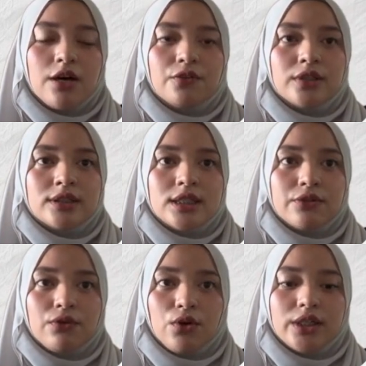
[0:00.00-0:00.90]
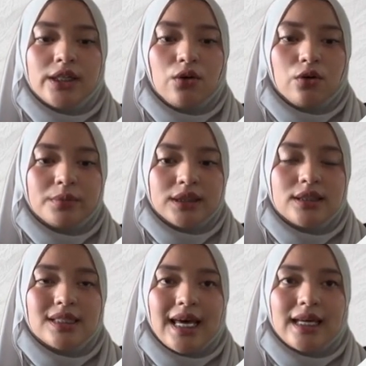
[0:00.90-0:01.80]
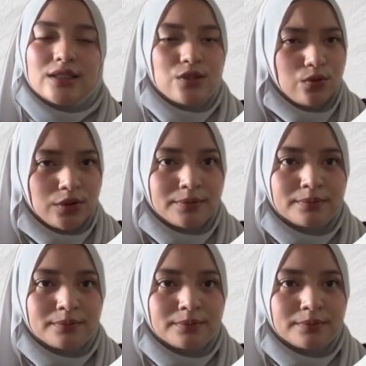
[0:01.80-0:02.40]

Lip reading: fail the 4D orbitals, and so on.